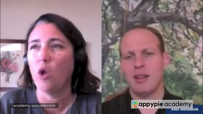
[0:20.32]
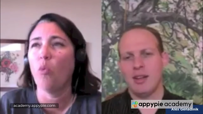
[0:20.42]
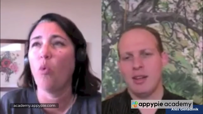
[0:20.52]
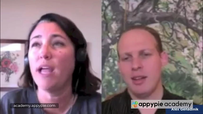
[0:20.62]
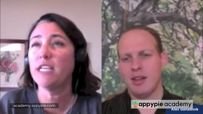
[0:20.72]

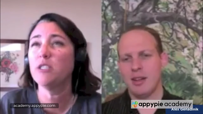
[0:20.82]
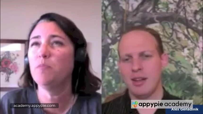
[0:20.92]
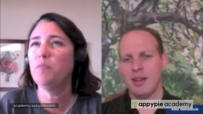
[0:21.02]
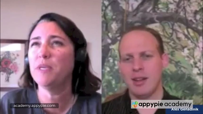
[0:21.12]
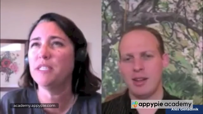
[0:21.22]
Speaker 1: Why is
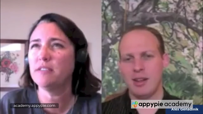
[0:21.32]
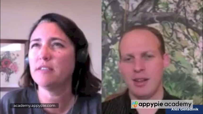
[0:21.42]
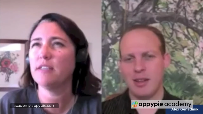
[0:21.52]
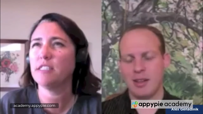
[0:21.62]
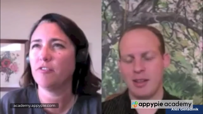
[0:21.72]
business
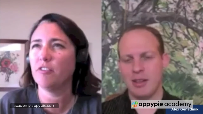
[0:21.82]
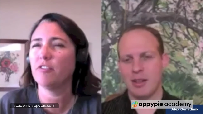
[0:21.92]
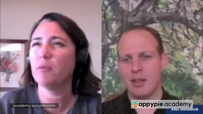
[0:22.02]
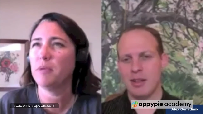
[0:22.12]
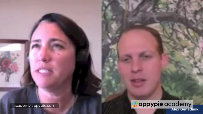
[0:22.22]
debt different
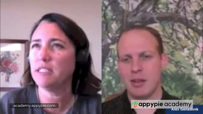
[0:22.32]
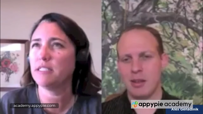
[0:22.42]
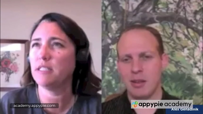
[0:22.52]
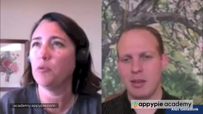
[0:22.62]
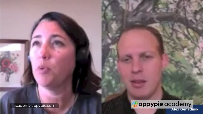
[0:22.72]
for a
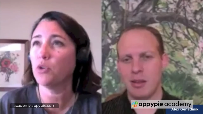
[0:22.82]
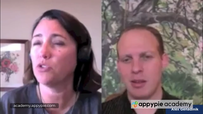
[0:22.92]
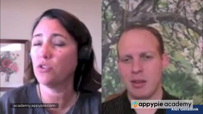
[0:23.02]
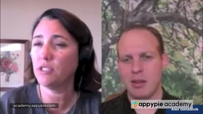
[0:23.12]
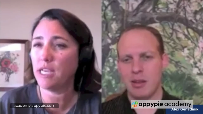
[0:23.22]
business than
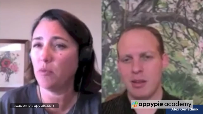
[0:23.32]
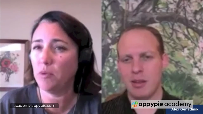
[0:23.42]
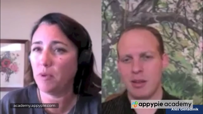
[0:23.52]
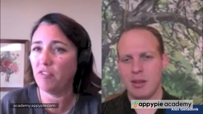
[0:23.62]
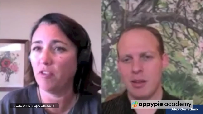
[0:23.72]
personal debt
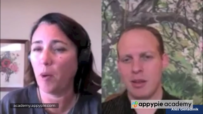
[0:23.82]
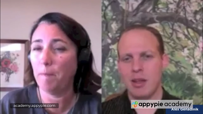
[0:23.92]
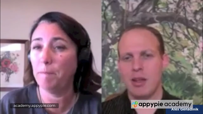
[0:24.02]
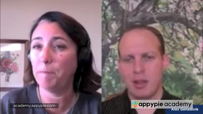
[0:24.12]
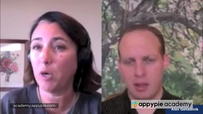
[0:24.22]
would be for
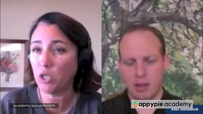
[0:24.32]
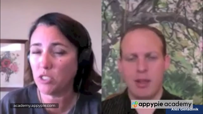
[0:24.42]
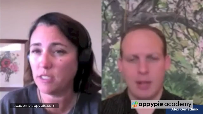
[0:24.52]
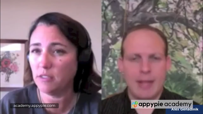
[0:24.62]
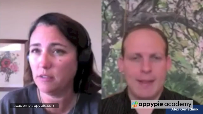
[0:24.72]
a
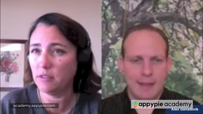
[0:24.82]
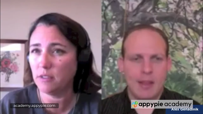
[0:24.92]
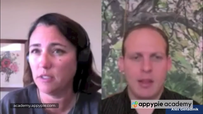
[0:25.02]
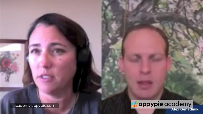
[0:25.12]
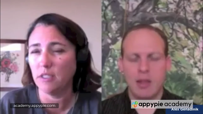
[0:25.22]
person?
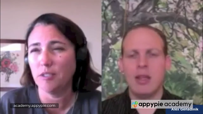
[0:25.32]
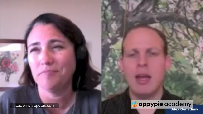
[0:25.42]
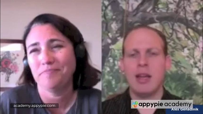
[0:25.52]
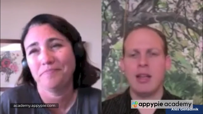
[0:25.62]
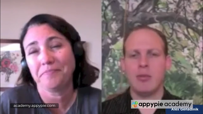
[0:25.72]

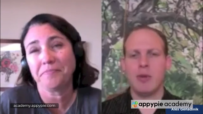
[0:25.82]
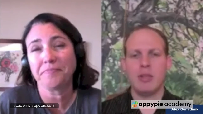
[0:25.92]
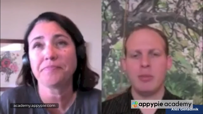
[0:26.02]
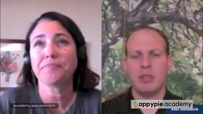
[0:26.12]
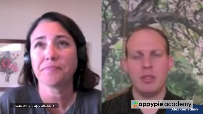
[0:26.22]
Speaker 2: Yeah, like why
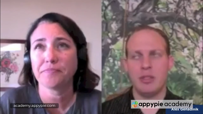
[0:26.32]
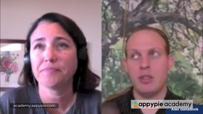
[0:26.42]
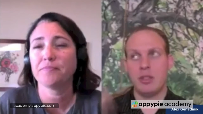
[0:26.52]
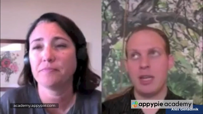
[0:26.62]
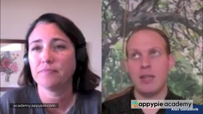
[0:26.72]
the business is
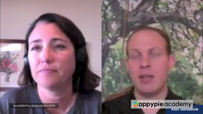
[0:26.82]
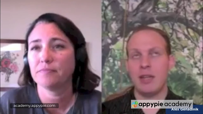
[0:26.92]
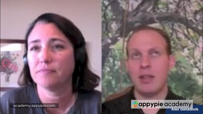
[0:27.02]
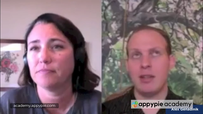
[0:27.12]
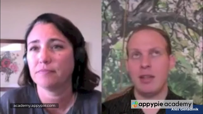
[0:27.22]
just kind of
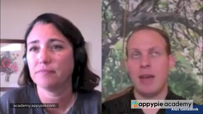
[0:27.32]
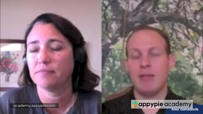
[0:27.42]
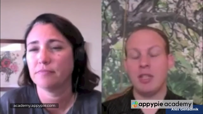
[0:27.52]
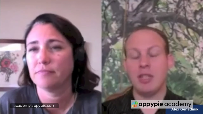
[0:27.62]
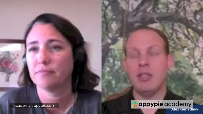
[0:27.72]
like they
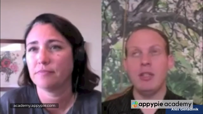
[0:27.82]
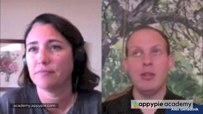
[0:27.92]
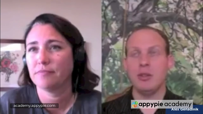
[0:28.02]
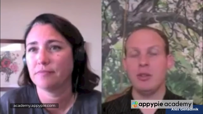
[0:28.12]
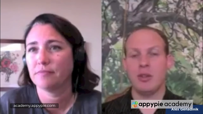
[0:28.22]
have this
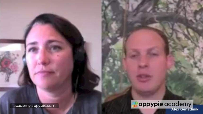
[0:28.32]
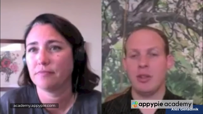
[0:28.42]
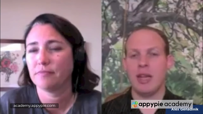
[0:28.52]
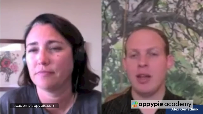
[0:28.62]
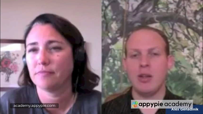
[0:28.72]
continuous
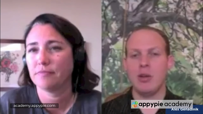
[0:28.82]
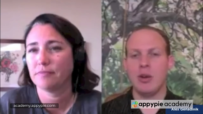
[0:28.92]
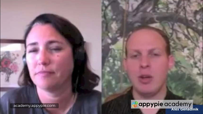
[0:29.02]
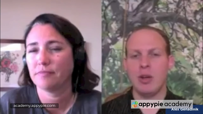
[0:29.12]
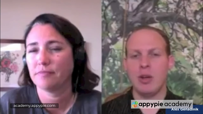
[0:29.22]
debt
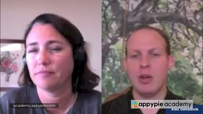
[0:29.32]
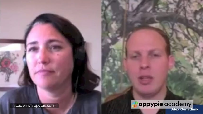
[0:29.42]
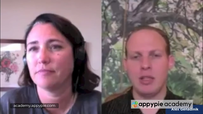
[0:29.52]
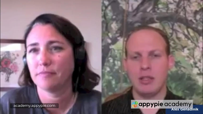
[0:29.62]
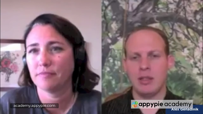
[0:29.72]
ongoing.
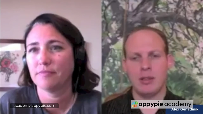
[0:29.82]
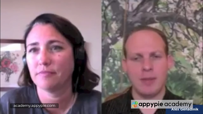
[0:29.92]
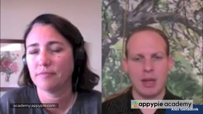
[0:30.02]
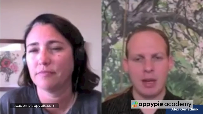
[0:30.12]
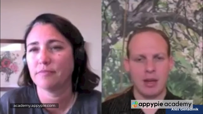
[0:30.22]
Is it
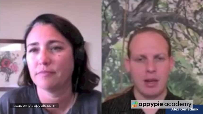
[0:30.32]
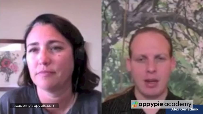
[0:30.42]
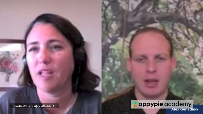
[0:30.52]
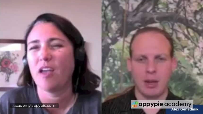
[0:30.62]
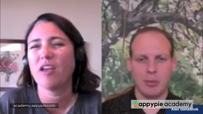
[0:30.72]

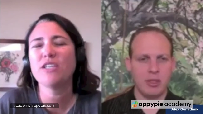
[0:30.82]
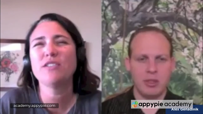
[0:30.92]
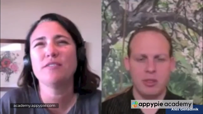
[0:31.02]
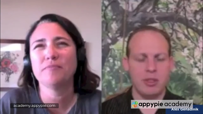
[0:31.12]
Speaker 1: a business